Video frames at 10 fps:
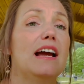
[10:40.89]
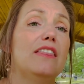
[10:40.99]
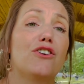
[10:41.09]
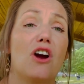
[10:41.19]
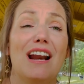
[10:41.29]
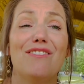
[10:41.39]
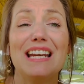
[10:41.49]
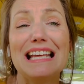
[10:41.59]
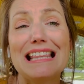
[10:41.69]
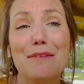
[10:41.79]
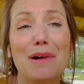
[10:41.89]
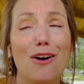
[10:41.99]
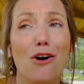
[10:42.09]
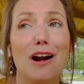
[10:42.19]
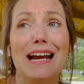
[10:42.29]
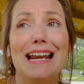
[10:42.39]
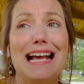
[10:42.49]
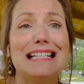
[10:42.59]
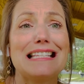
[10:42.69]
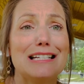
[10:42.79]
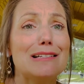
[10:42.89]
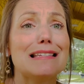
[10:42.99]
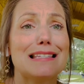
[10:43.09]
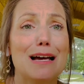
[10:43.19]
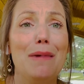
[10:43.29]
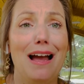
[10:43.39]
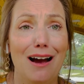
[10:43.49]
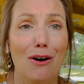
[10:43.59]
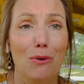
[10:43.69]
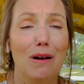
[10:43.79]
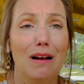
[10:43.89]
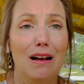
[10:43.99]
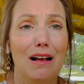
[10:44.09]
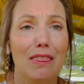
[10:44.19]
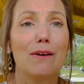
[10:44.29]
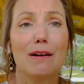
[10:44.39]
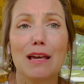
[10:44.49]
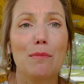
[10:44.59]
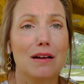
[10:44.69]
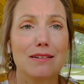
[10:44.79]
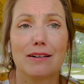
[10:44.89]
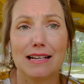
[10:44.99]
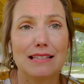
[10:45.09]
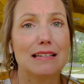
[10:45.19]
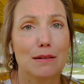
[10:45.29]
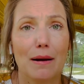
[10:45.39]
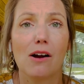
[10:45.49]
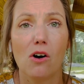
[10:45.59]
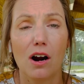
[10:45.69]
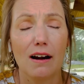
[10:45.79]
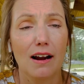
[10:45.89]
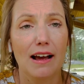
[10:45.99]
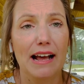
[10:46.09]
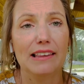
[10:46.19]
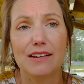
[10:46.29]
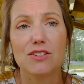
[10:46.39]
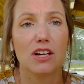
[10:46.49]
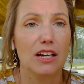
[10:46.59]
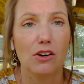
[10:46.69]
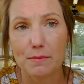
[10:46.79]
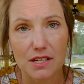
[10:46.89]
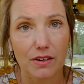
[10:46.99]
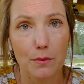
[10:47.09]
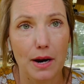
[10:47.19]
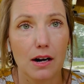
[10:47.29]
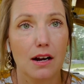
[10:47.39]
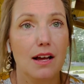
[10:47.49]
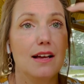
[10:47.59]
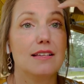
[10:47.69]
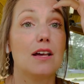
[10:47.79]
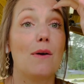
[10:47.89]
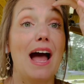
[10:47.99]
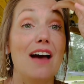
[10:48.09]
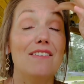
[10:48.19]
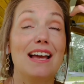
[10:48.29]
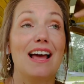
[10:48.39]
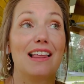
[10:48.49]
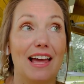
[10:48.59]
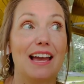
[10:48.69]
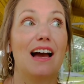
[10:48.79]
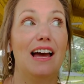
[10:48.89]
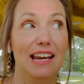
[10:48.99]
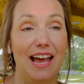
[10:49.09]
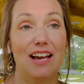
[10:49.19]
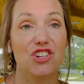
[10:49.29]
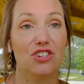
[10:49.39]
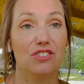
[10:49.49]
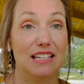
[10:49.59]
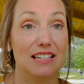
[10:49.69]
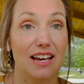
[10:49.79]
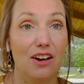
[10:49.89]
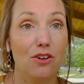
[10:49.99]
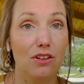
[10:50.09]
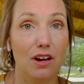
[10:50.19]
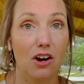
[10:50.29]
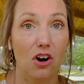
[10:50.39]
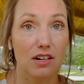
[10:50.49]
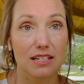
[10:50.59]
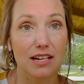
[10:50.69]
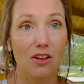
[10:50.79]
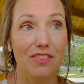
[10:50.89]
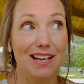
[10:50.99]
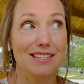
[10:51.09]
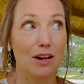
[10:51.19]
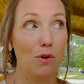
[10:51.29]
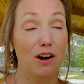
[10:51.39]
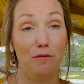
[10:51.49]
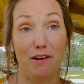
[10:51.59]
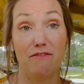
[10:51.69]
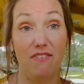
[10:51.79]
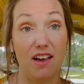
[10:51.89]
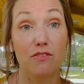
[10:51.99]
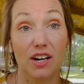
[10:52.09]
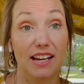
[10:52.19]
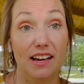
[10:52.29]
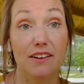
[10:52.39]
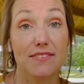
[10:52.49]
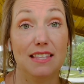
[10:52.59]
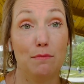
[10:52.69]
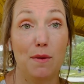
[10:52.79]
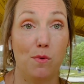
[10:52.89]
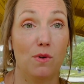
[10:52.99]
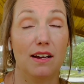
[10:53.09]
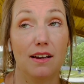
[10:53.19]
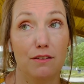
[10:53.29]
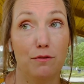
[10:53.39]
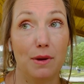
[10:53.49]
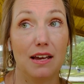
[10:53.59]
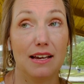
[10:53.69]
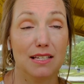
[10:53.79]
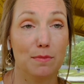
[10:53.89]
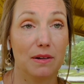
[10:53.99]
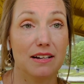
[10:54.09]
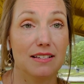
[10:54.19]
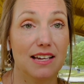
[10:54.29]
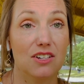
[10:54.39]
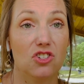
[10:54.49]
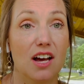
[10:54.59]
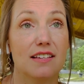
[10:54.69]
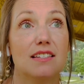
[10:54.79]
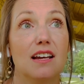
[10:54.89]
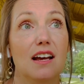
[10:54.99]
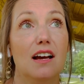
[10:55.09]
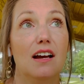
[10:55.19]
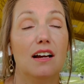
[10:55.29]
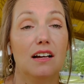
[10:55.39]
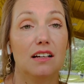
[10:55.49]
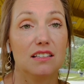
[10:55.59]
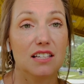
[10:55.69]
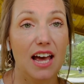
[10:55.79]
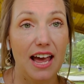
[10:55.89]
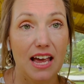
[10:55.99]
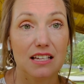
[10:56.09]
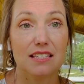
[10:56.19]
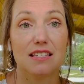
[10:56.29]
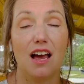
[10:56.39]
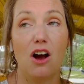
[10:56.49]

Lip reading: again, they're not gonna have anything in my car again, and still somehow the Cookie Monster gets into my car and leaves cookie crumbs everywhere. So having like an occasional detail, a car detail, that's like one of my favorite gifts that people can give me, is because it just takes,